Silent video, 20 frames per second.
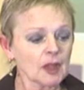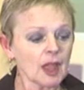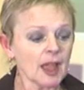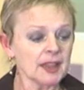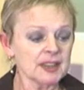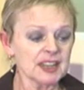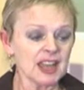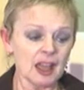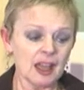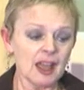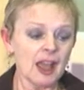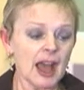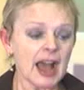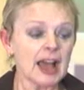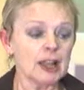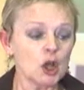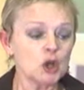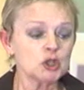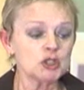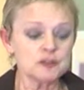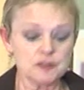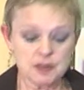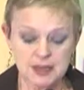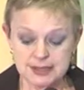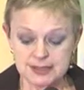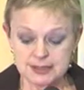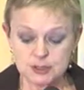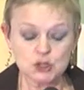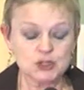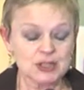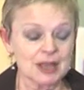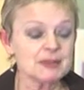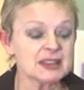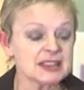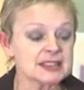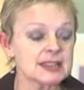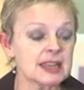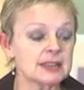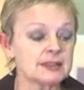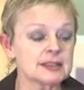And a lot of, to some
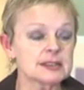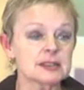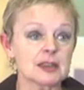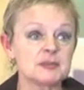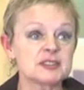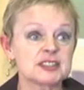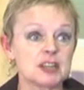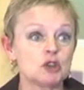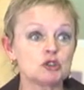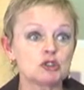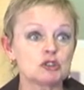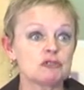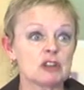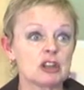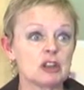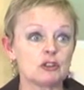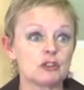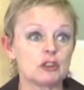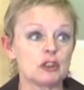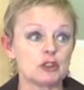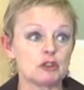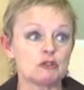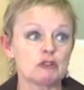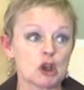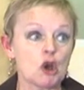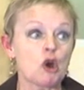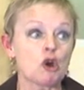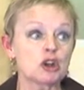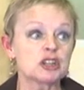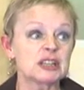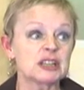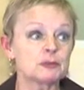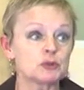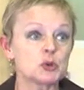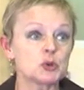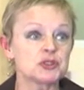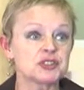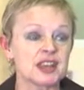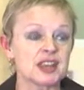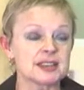extent, this comes down to the recording
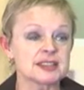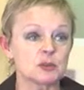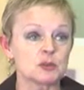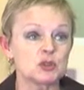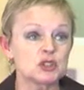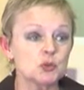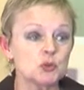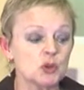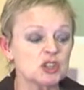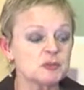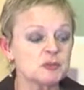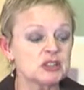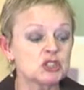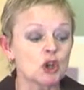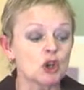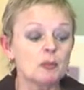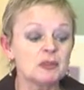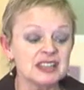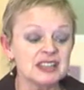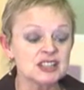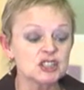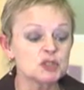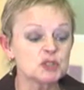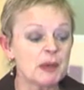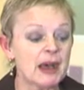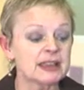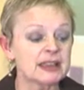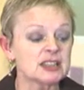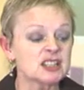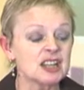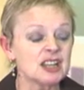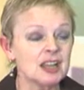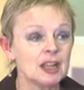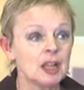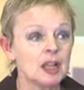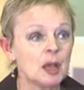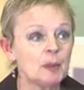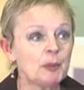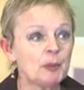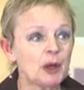process, that we don't want to be dominated by it.
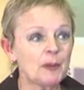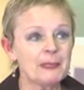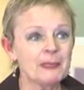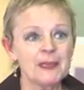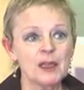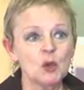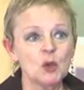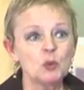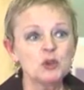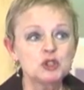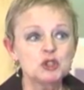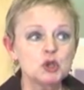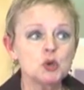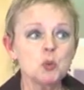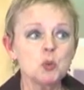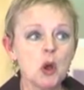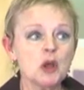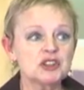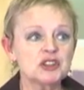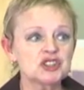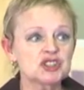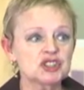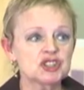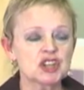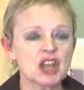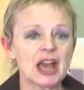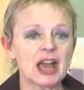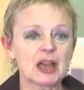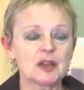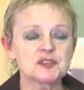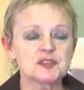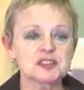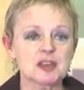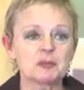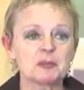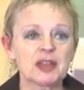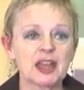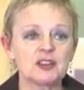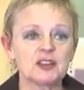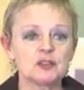But we do want to have
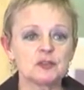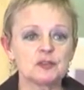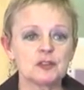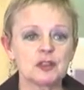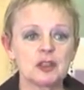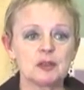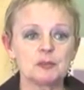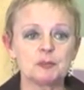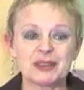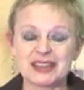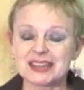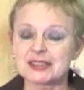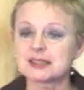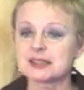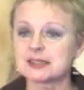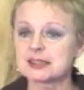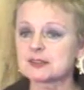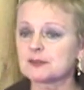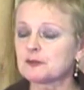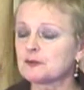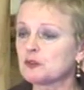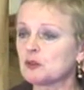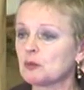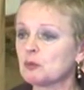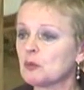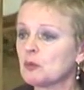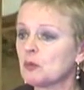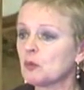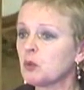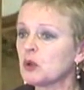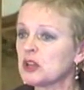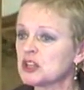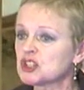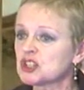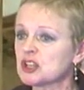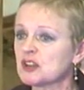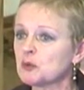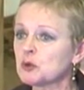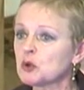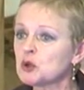some kind of basis from which,
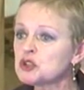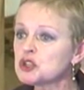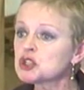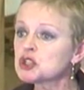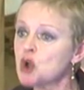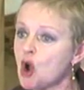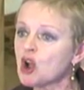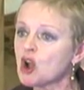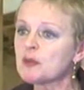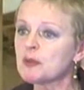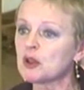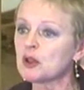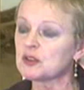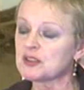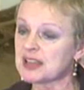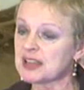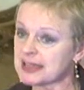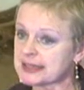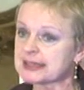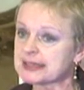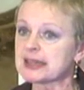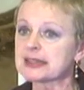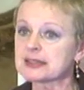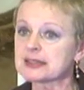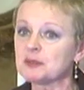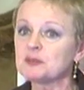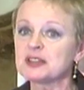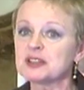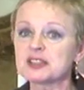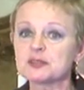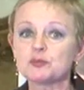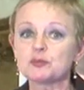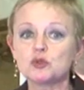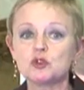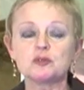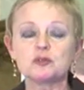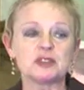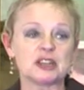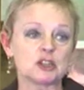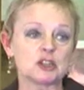if we're going to talk about, let's say, somebody's
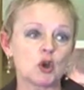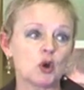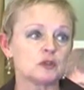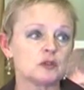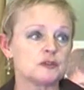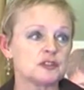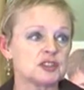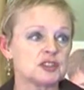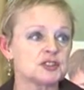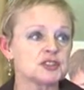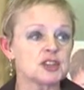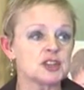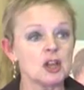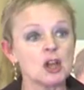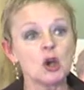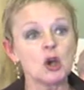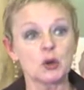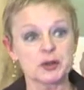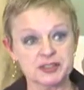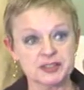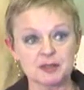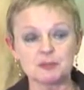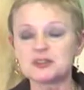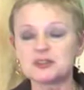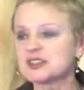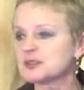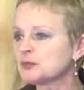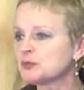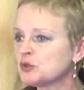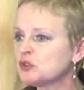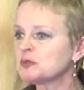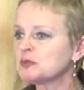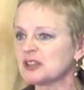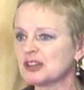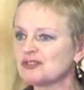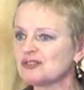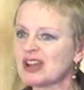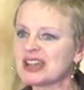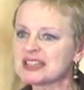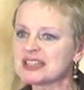improvement in confidence or somebody's improvement
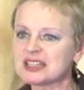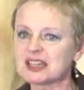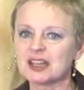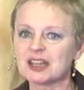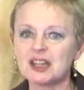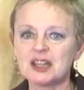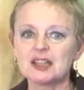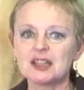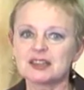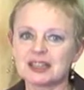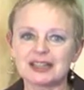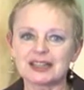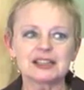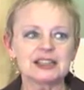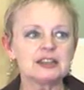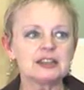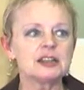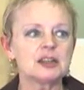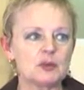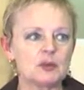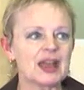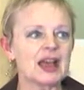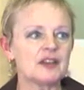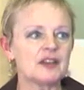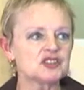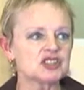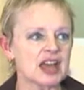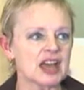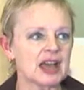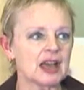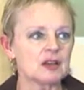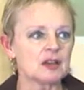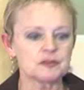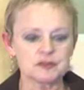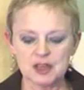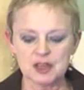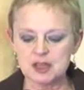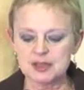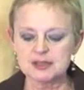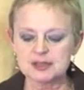in writing, then clearly we have to have
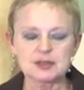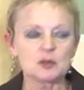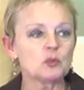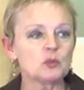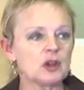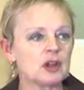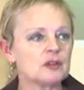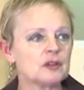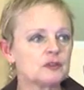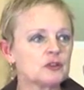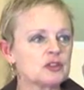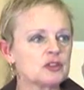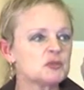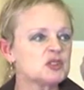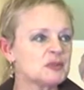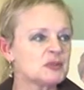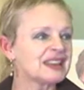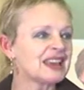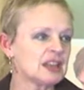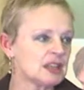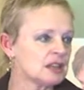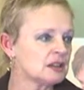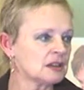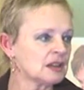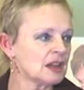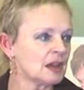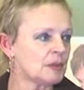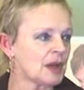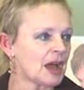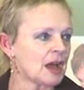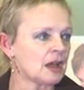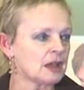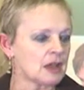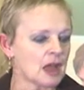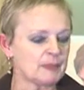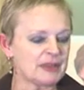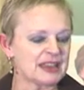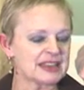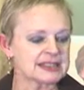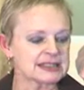somewhere for them to begin
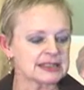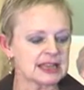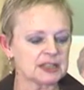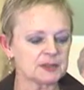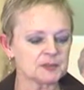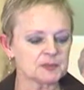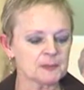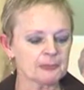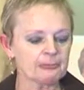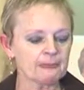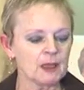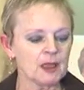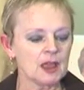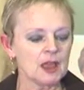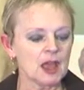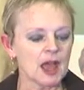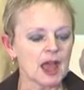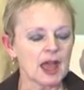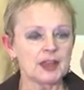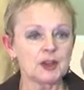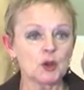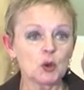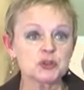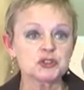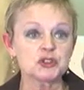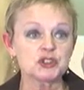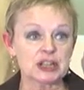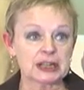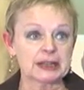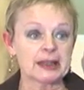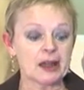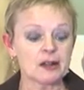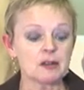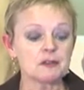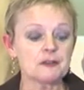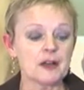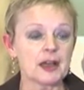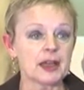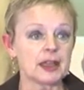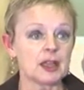a baseline. And also to
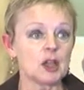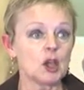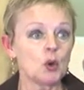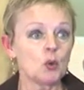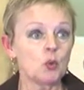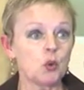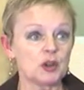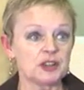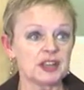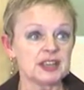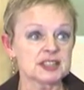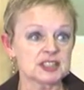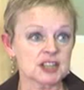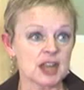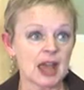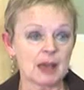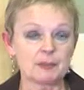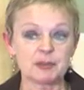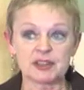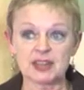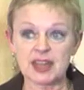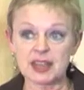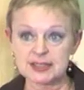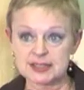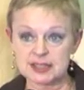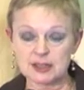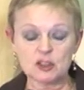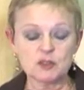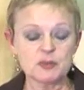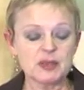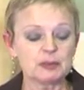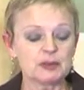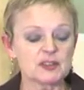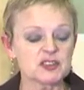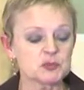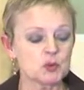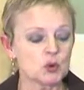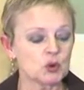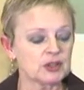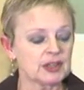clarify what needs to happen next. And other people
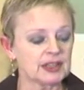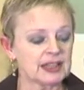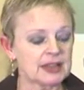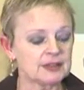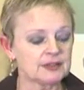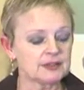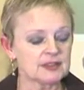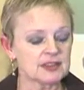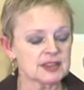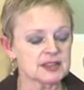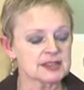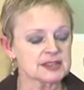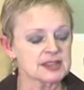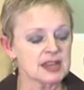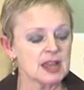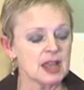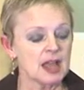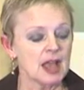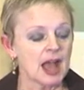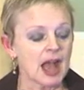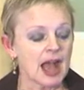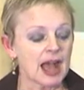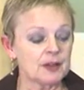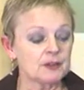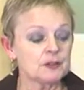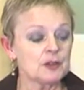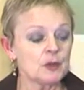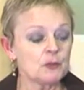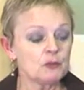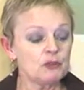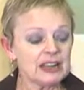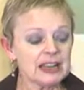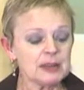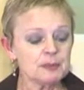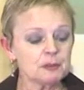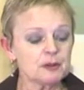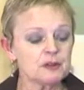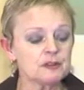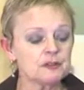have spoken at length at this. Really